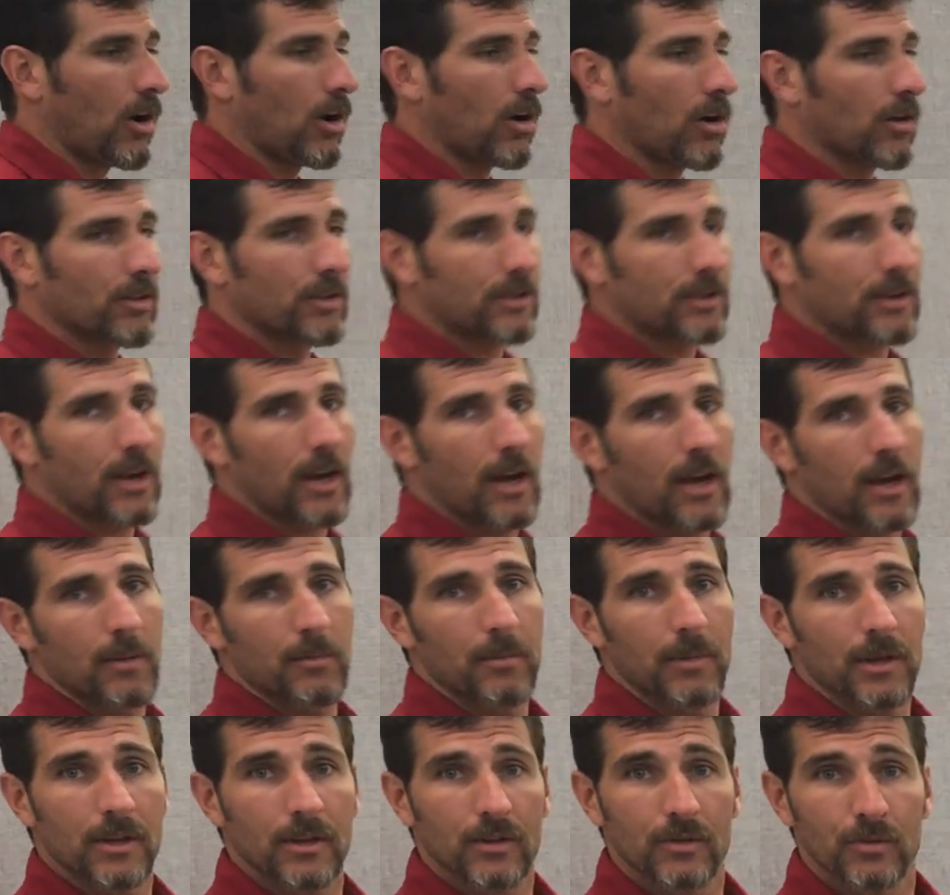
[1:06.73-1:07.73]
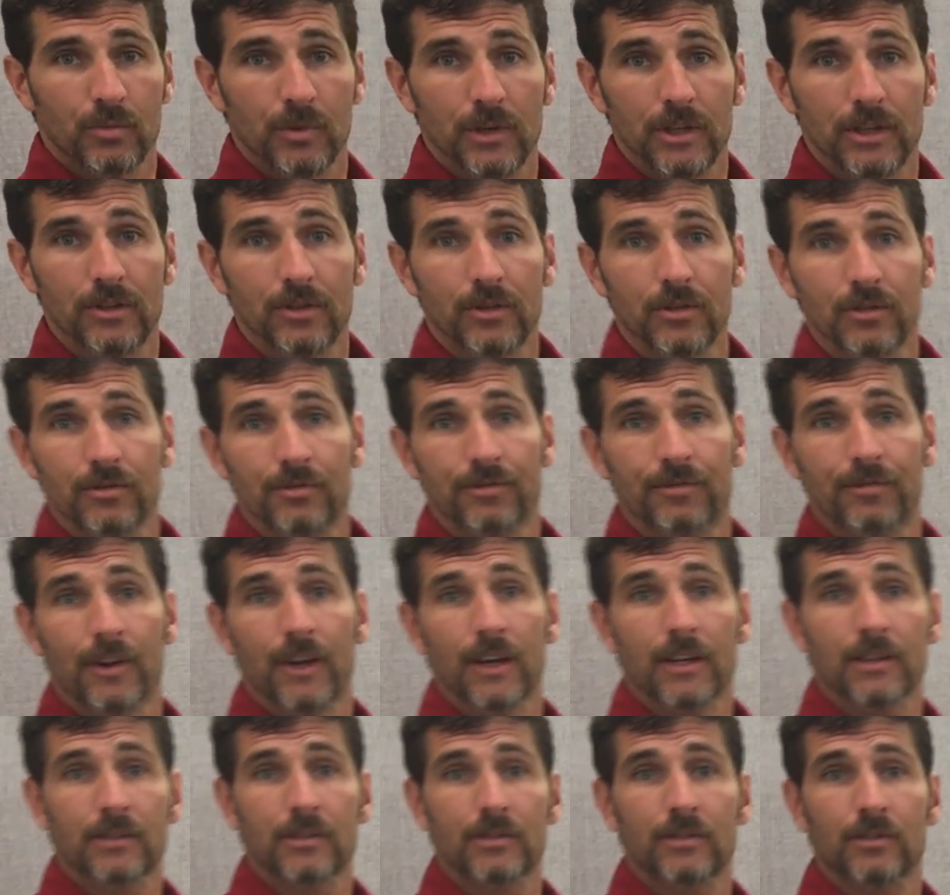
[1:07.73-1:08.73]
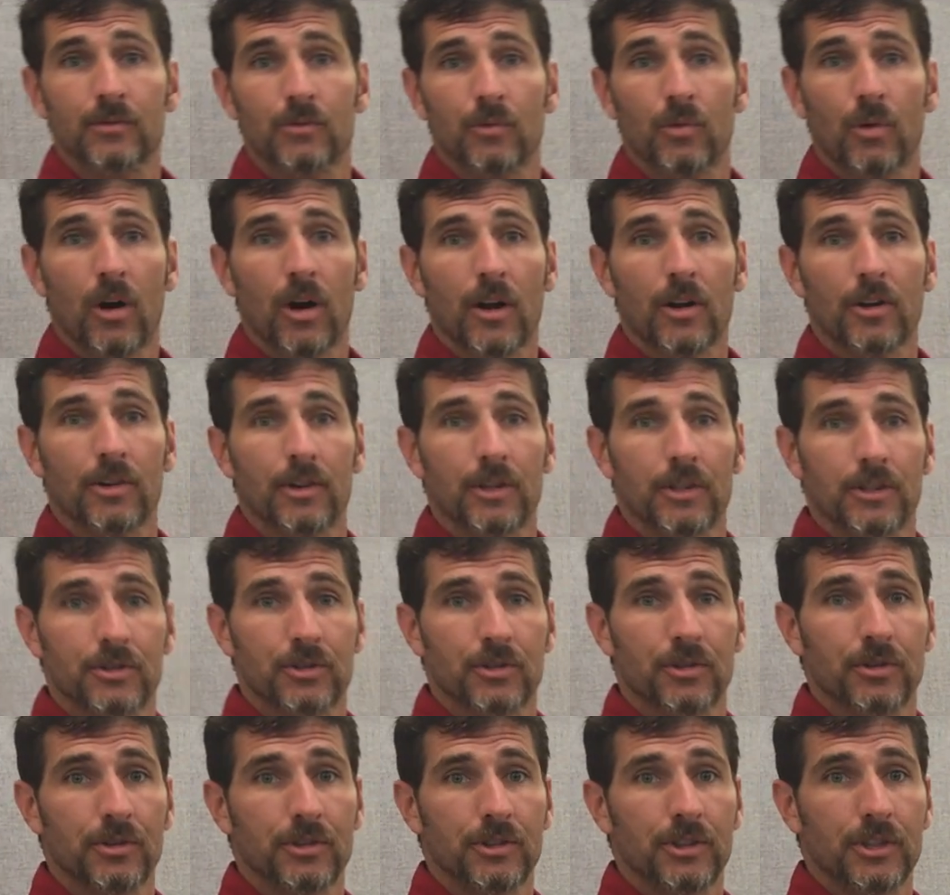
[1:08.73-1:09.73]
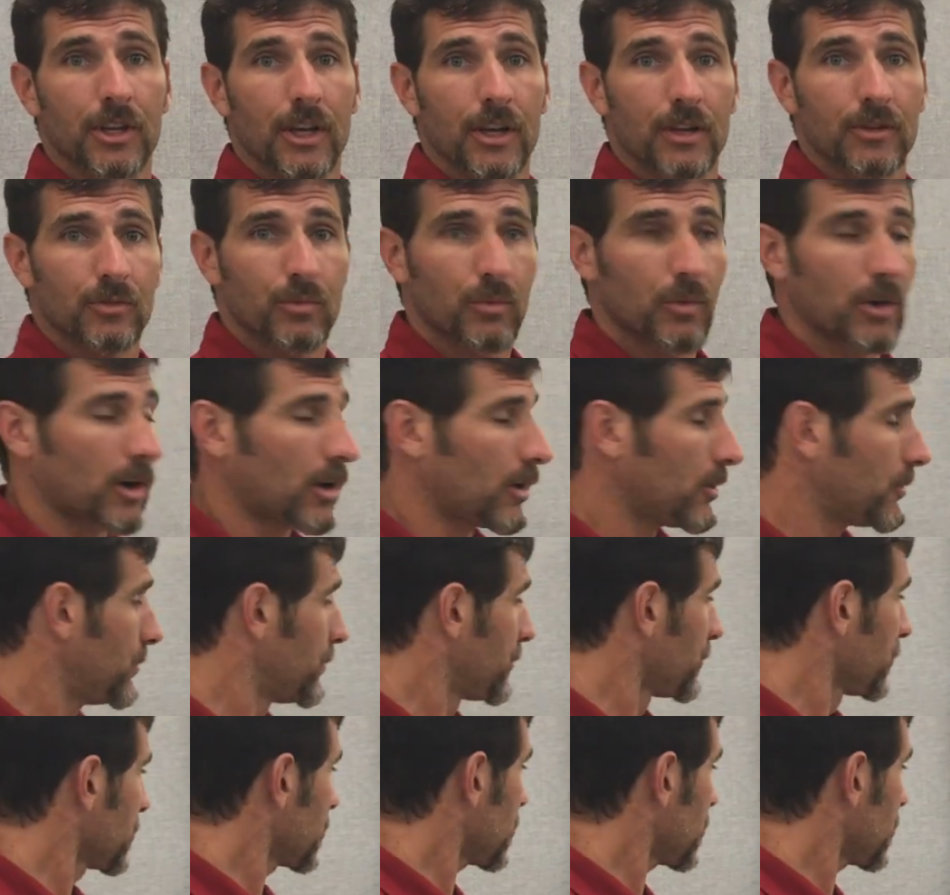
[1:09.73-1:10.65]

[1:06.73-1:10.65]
all the time because we do fix water intrusion as well.